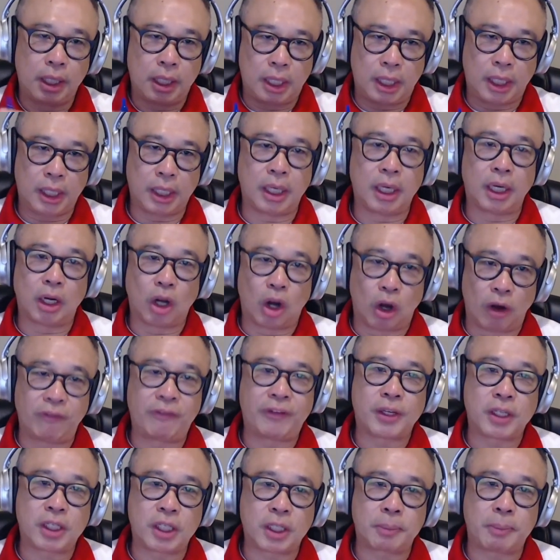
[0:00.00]
an
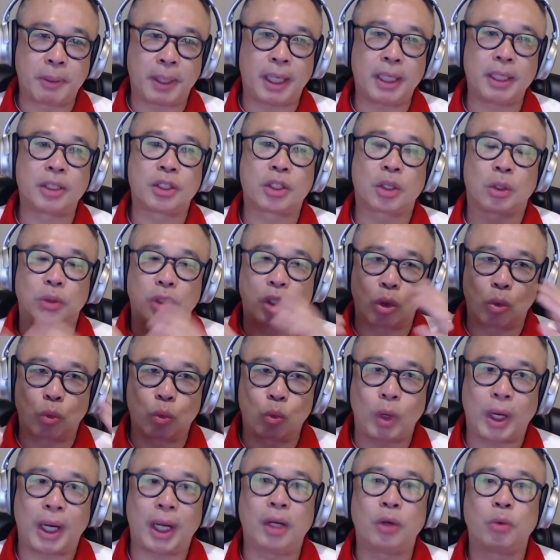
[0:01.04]
office space, so the
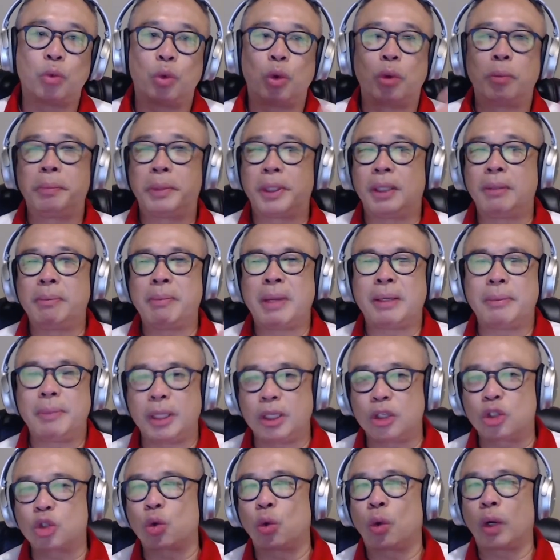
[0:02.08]
rent will be maybe
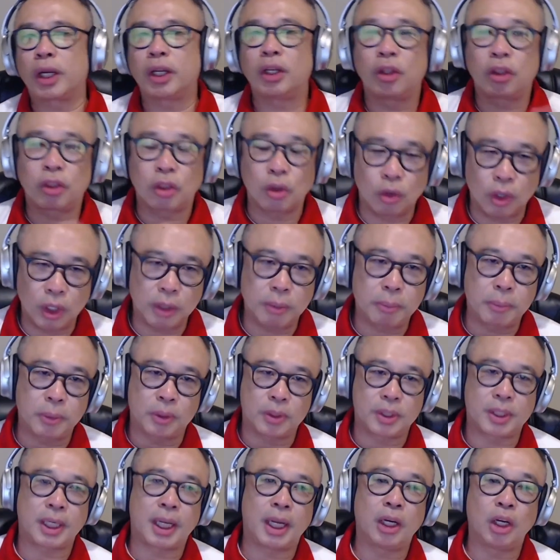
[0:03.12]

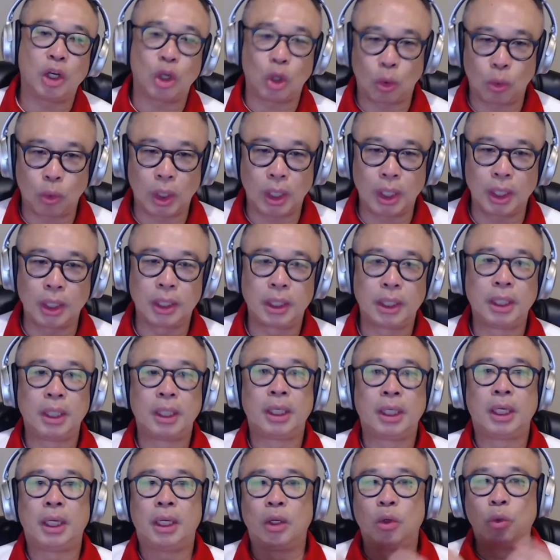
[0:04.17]
20-30% lower.
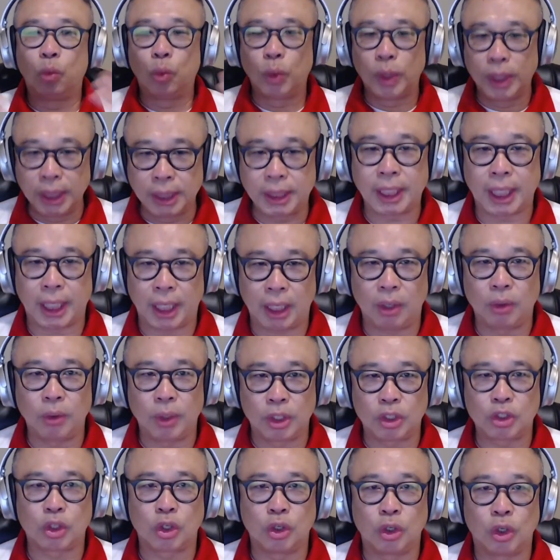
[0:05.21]
Right. Retail
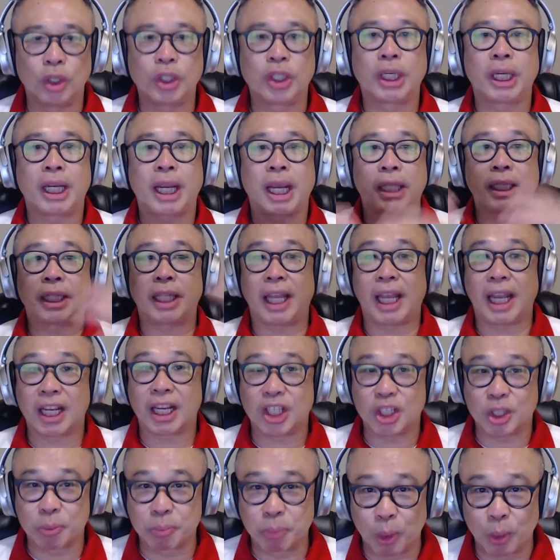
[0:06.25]
is good. You get the
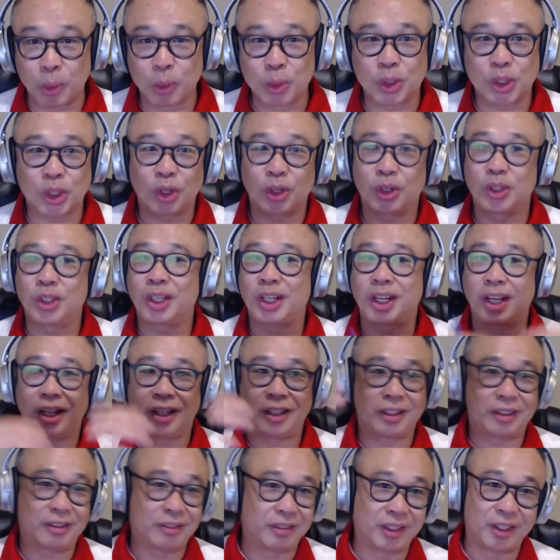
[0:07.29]
exposure. You get,
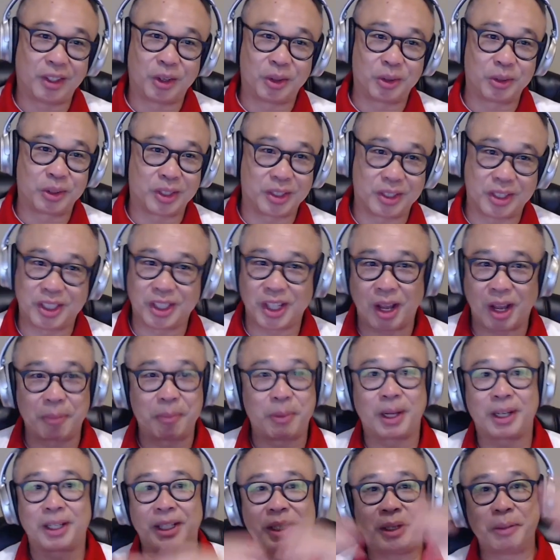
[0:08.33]
the
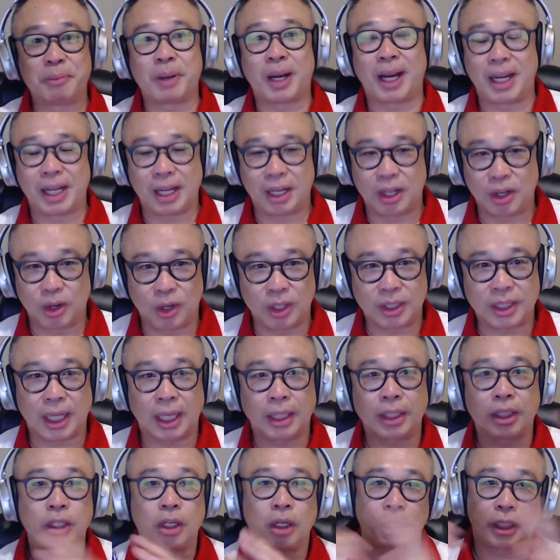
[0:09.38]
Starbucks nearby and all that.
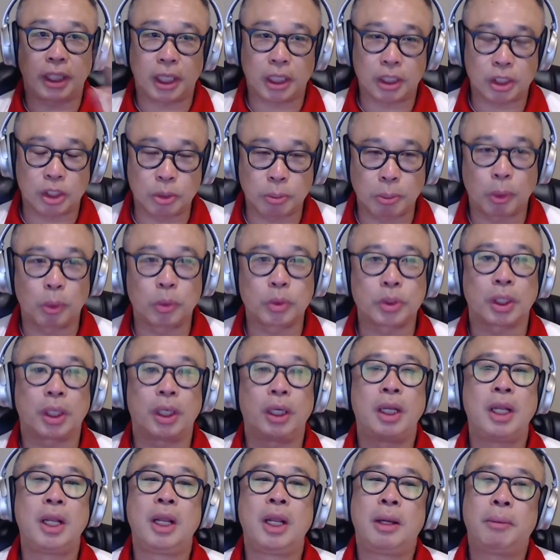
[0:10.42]
You got the exposure,
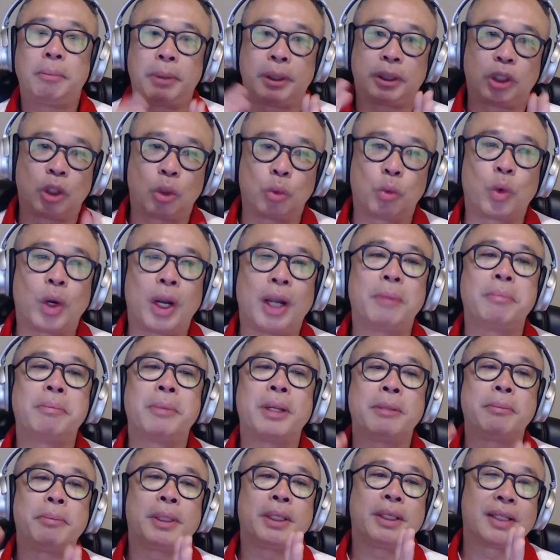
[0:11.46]
but the rent may
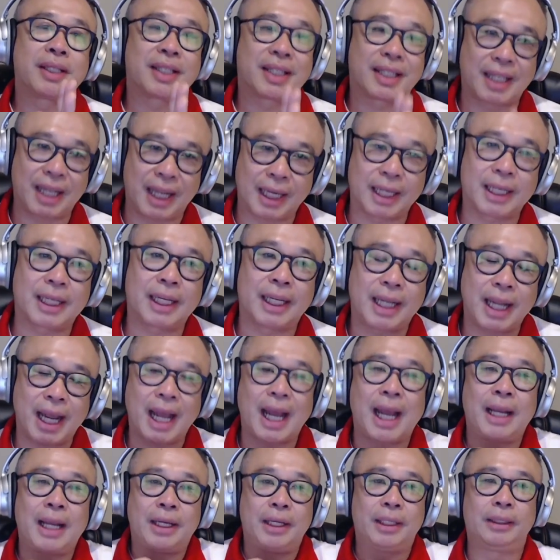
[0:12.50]
be slightly
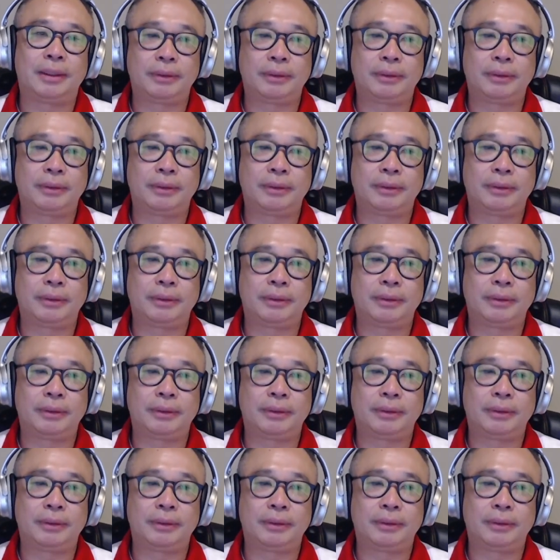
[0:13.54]
higher.